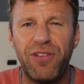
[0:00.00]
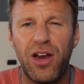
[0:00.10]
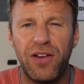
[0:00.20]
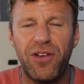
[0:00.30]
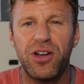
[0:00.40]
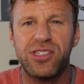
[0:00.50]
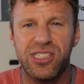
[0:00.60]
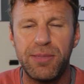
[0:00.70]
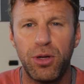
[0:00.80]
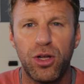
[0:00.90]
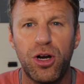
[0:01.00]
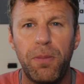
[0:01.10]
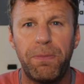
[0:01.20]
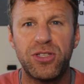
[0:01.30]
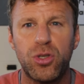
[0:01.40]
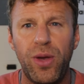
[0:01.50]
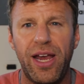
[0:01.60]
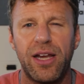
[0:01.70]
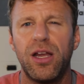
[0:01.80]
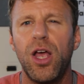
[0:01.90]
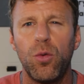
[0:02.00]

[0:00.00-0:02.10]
very, very similar between,